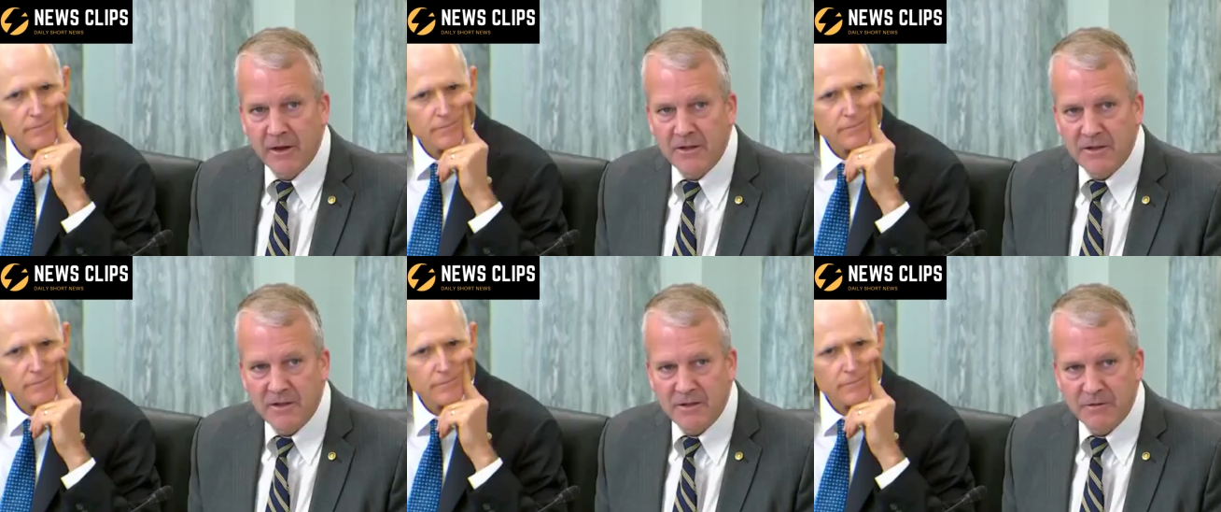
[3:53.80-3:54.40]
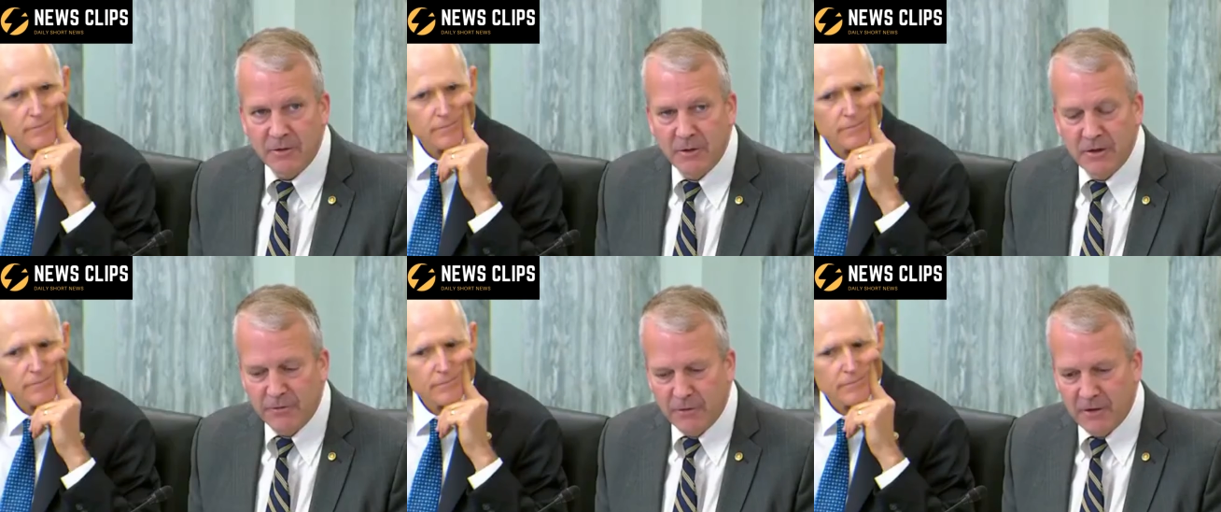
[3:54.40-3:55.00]
Speaker 1: the things, this is a very
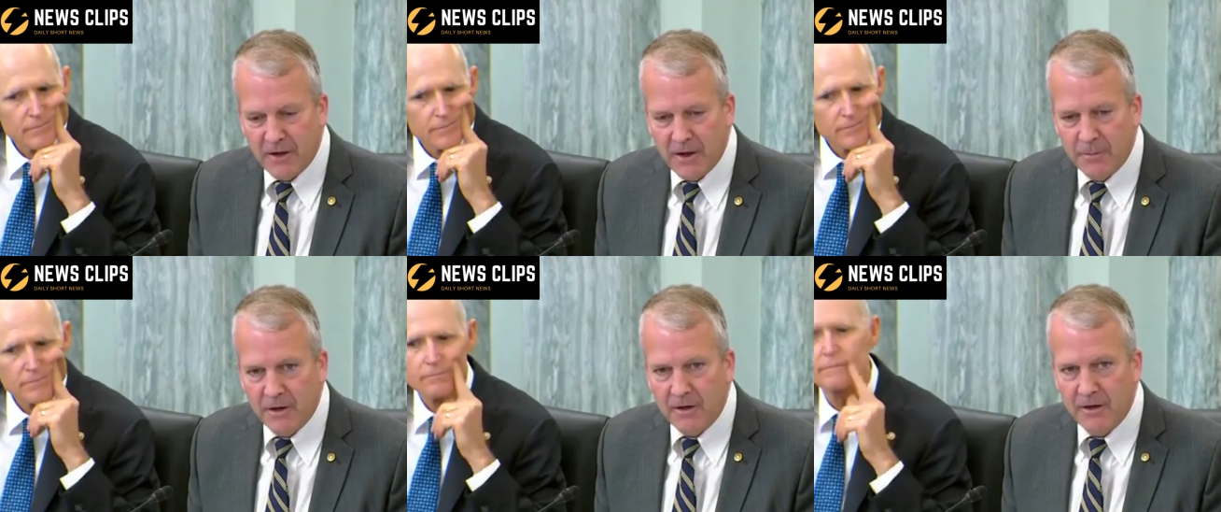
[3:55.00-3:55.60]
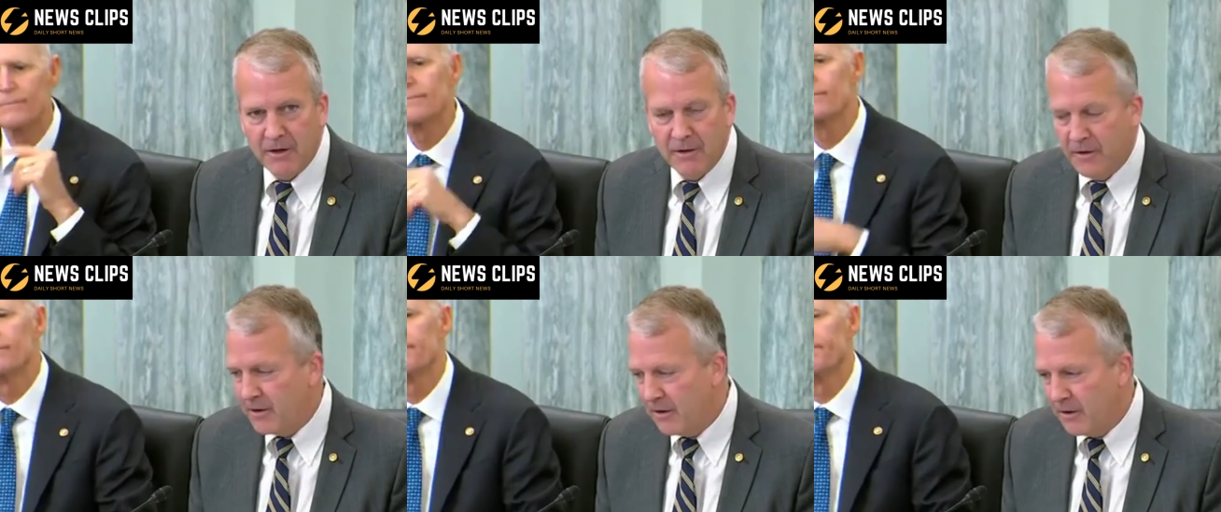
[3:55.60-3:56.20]
different topic,
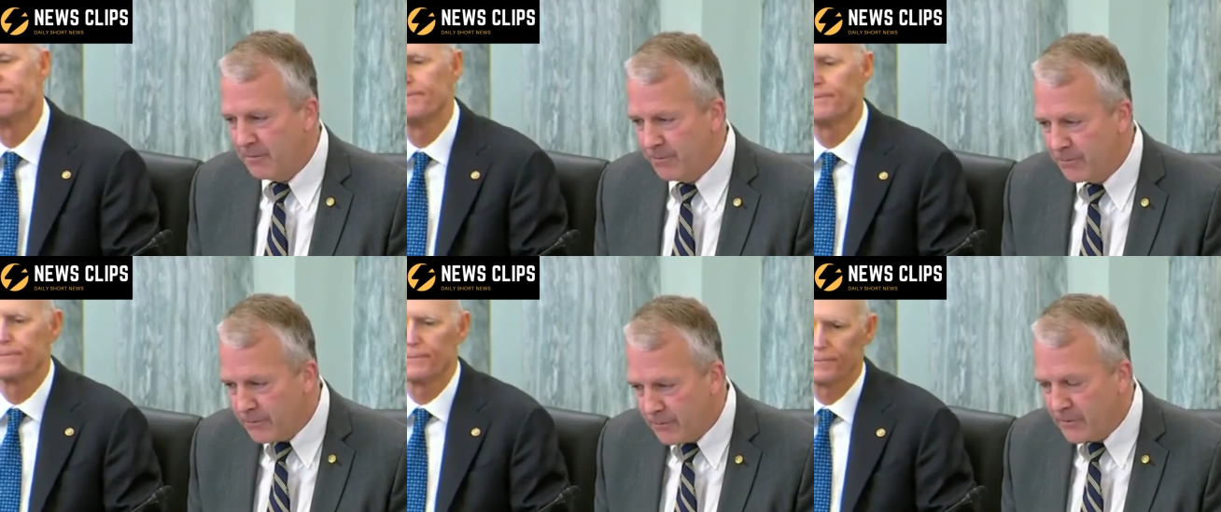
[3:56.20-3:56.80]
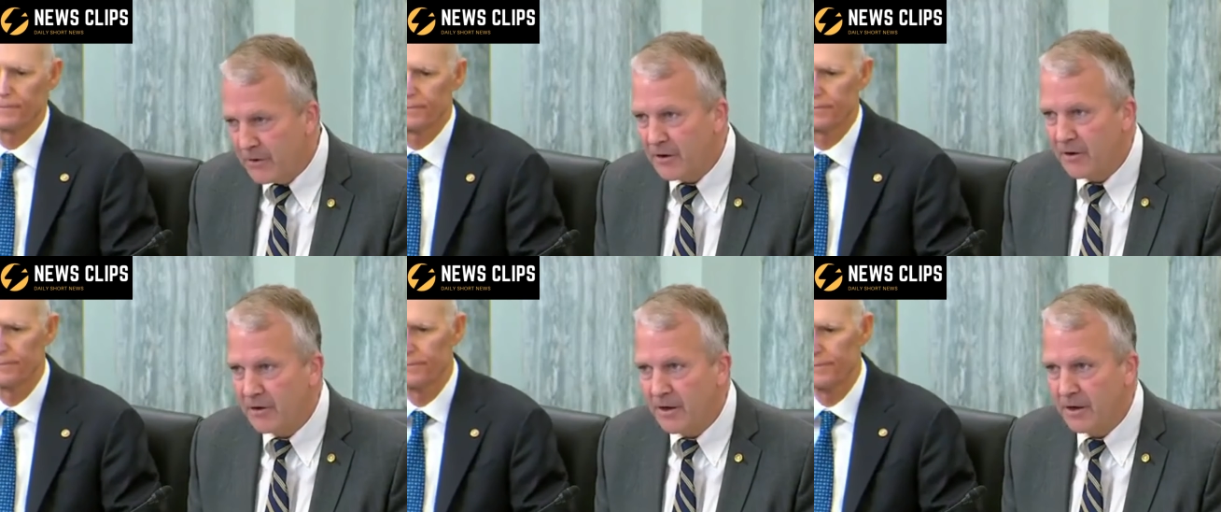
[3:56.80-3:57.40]
and um,
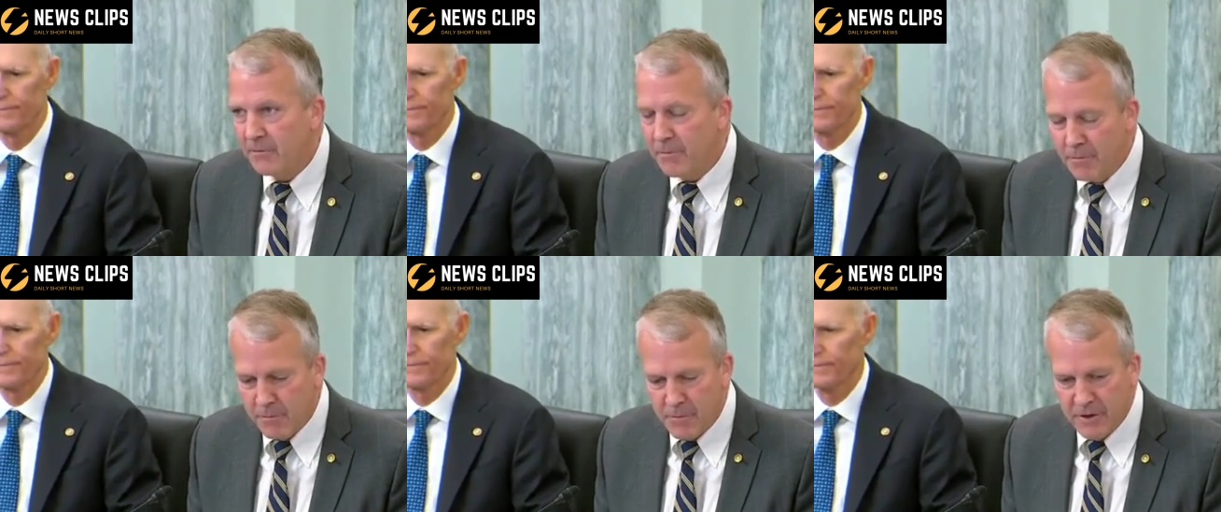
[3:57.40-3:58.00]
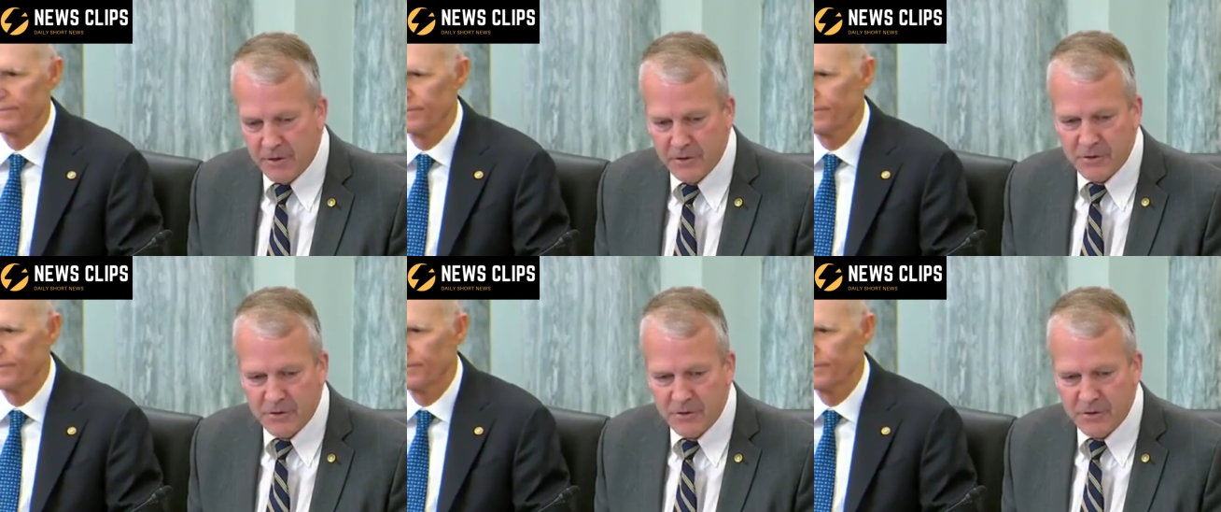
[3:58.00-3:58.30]
I only got a minute